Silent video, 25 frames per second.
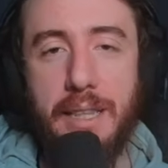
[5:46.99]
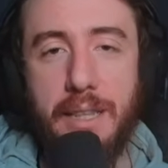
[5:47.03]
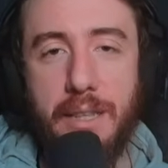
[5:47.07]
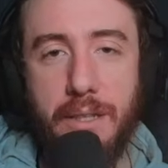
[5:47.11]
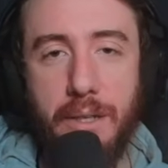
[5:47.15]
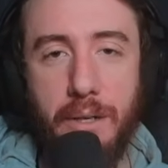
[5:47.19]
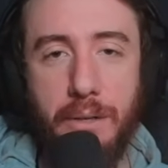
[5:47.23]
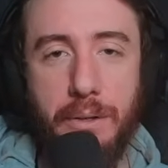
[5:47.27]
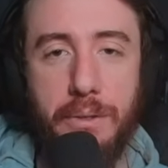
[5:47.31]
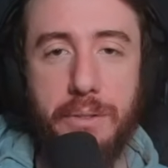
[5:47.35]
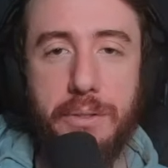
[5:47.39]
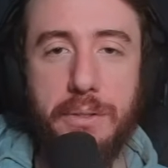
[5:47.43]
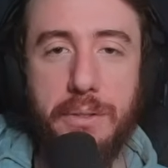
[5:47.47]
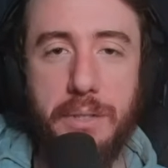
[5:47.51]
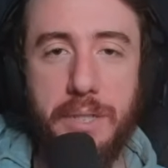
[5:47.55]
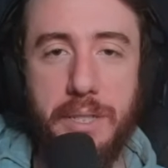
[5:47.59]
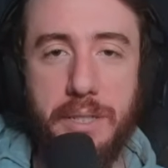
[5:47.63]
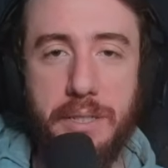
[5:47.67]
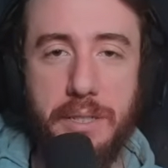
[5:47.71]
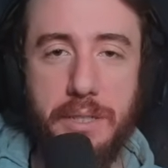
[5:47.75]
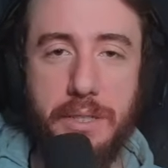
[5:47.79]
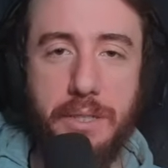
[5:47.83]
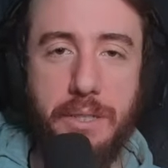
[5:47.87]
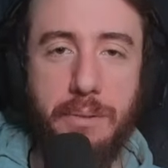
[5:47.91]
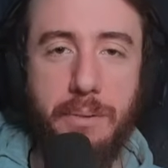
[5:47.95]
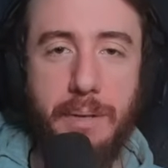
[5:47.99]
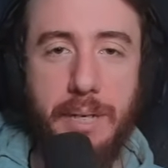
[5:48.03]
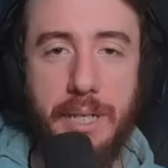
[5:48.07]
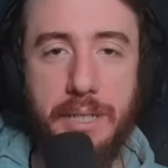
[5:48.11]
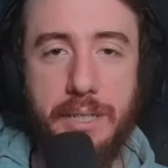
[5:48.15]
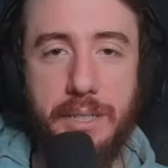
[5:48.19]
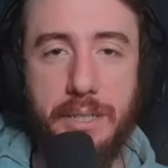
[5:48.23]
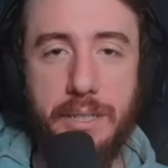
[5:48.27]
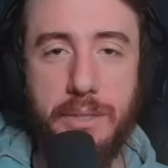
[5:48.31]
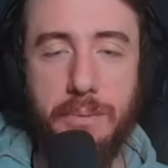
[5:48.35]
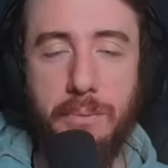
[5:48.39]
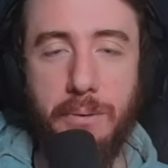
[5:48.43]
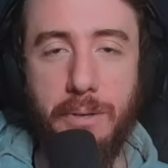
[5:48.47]
Those are the
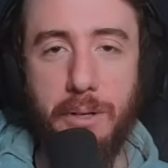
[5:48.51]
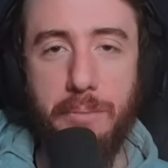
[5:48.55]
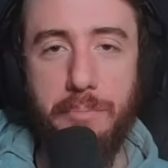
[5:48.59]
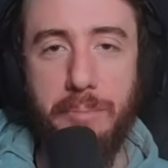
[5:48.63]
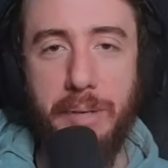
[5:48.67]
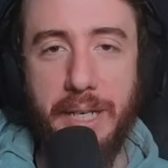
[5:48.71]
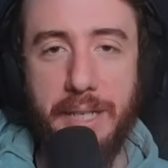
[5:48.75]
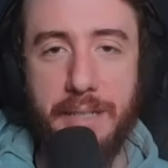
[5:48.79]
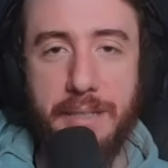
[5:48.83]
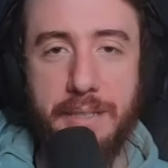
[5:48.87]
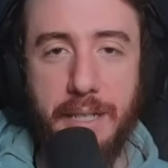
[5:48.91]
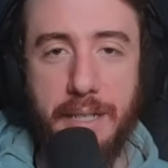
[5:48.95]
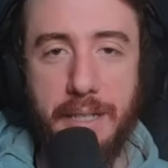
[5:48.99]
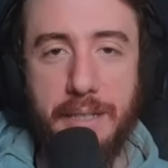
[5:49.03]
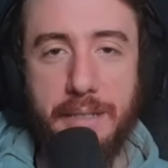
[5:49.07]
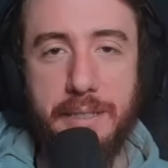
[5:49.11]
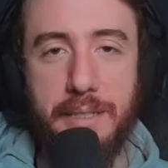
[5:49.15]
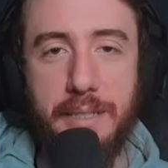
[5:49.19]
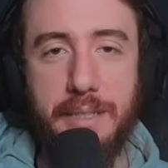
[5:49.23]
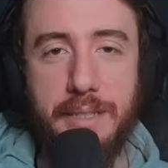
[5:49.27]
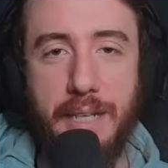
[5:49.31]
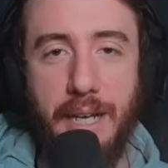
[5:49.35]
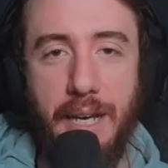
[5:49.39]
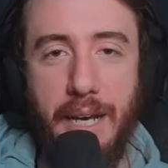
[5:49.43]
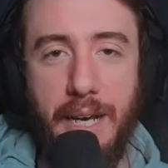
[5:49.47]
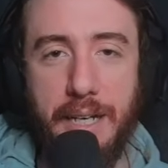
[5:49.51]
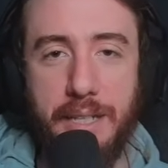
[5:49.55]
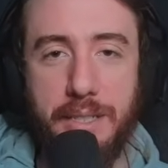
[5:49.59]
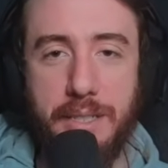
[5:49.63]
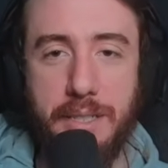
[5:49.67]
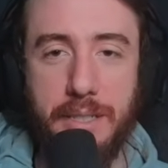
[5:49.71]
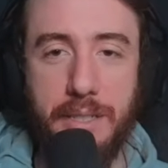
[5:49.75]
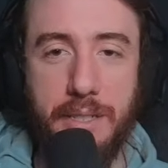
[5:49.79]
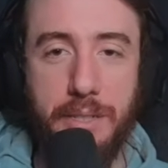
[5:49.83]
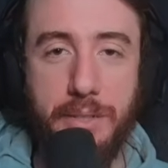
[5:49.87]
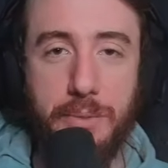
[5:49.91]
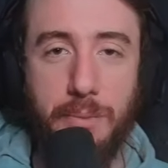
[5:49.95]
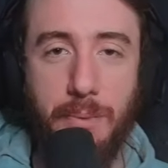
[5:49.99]
situations where it makes sense to
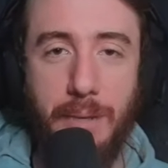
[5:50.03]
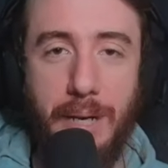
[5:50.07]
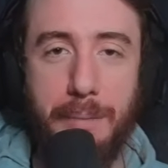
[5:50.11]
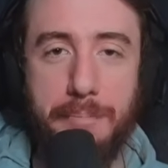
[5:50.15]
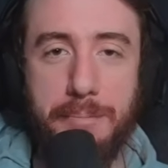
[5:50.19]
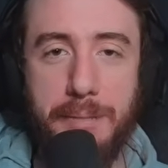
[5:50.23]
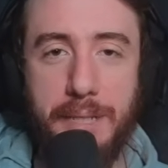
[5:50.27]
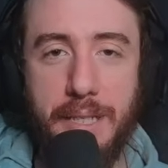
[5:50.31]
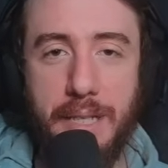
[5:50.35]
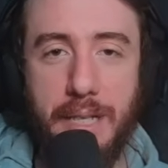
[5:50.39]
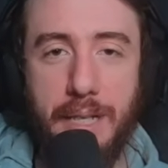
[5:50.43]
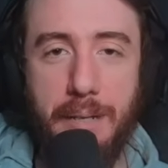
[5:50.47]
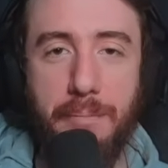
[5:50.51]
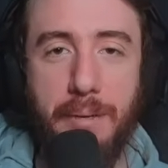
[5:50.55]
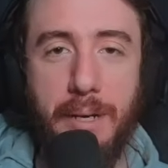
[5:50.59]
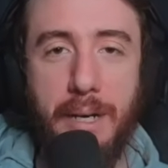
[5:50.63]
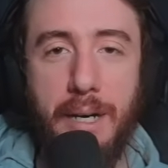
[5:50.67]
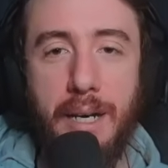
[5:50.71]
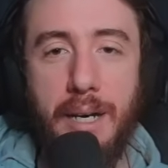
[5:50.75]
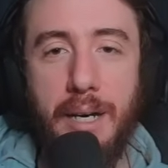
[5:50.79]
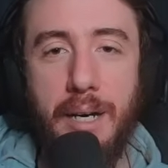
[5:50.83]
actually swap to them.